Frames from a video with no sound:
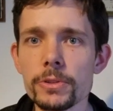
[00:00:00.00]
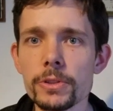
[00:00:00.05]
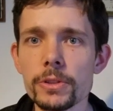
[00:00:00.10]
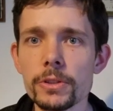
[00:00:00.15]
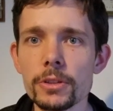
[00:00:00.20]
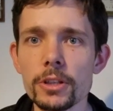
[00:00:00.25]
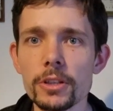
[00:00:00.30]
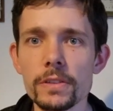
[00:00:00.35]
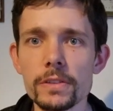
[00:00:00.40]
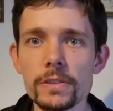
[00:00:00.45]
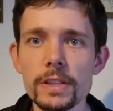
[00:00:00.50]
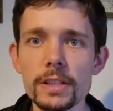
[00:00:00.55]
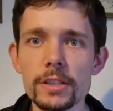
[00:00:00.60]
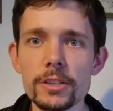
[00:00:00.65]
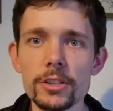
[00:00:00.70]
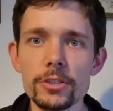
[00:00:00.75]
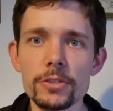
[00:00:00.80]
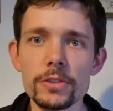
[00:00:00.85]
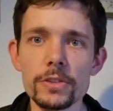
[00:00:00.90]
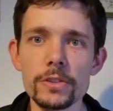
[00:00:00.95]
to
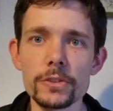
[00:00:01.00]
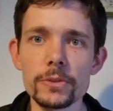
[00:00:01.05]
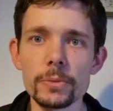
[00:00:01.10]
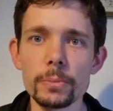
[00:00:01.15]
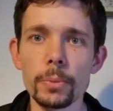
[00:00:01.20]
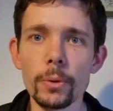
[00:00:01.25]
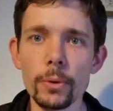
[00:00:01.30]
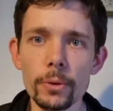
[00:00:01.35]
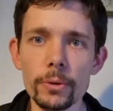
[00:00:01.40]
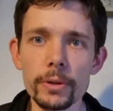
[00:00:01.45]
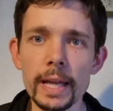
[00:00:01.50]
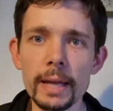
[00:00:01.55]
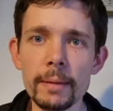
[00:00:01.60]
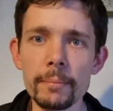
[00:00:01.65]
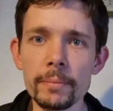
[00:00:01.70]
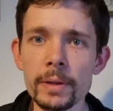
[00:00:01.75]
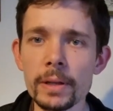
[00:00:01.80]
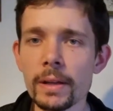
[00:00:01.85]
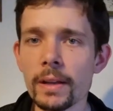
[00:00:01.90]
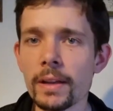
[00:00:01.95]
continue to support
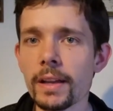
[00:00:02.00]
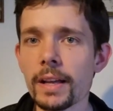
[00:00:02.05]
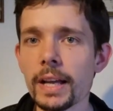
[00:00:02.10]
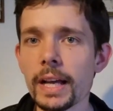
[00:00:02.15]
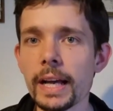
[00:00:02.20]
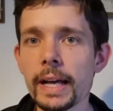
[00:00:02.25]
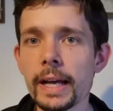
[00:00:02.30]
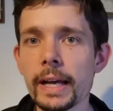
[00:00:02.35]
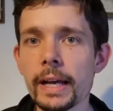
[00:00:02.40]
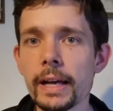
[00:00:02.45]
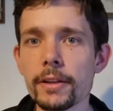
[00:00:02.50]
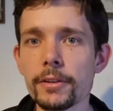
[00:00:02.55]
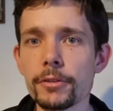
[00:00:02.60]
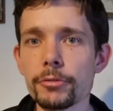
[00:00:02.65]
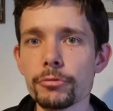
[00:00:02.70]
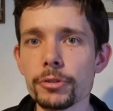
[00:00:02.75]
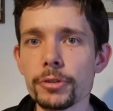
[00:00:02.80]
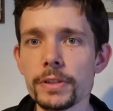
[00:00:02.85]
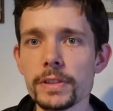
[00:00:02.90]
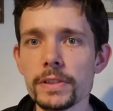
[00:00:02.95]
them
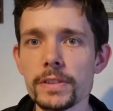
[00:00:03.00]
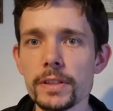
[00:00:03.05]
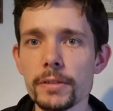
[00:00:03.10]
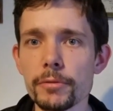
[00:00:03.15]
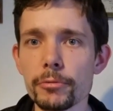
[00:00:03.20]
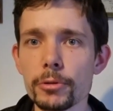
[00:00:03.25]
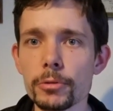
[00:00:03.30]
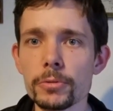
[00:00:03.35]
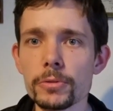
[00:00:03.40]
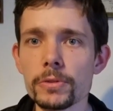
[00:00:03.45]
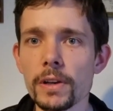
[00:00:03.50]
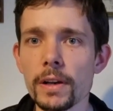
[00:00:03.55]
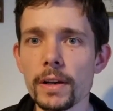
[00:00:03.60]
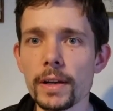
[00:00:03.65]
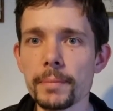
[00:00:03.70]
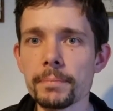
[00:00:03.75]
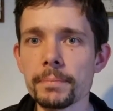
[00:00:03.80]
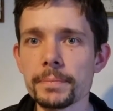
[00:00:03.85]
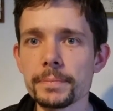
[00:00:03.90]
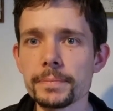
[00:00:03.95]
through this difficult
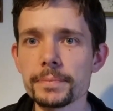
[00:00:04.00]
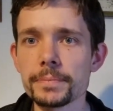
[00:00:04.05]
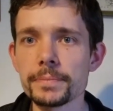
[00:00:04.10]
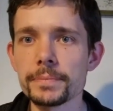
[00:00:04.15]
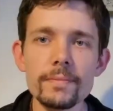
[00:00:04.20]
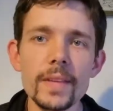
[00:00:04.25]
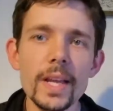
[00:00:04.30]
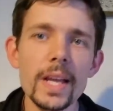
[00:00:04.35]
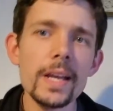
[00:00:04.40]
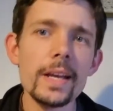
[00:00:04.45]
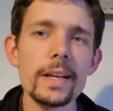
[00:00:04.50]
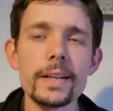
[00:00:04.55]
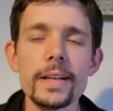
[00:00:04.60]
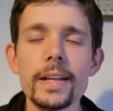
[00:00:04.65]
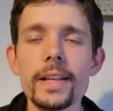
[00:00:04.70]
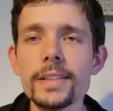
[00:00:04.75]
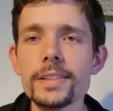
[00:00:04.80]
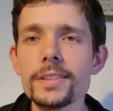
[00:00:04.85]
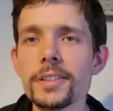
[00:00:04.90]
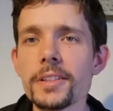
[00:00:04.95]
time.
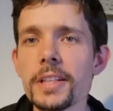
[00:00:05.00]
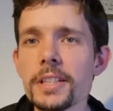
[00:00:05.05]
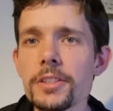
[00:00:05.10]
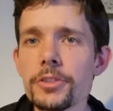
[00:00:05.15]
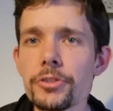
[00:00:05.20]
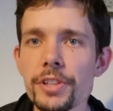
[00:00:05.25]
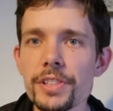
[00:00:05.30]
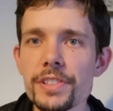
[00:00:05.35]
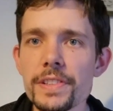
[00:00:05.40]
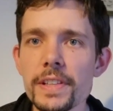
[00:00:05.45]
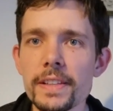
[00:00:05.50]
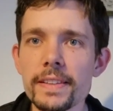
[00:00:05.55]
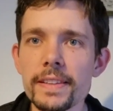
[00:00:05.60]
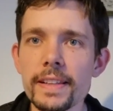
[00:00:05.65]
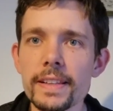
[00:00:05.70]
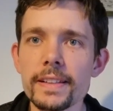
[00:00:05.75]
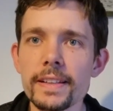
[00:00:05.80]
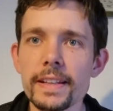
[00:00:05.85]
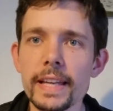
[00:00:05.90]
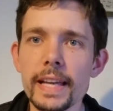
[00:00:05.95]
Now, there's an interesting
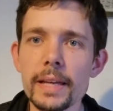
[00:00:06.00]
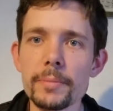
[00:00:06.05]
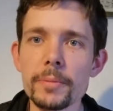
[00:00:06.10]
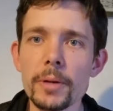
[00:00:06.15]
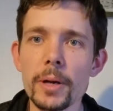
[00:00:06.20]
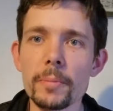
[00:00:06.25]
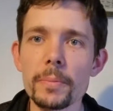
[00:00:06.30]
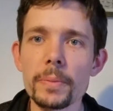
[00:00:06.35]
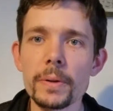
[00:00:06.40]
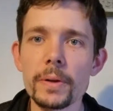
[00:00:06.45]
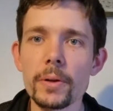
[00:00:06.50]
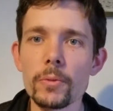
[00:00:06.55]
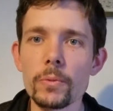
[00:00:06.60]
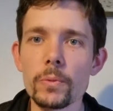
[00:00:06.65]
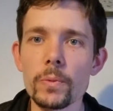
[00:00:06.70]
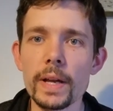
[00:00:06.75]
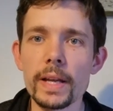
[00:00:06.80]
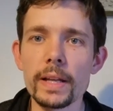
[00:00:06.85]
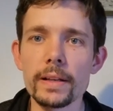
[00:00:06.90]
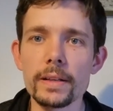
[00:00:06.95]
thing that came up
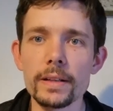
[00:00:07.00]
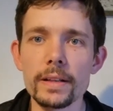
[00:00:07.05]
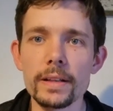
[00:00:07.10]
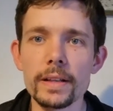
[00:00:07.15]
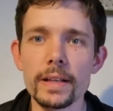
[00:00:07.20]
when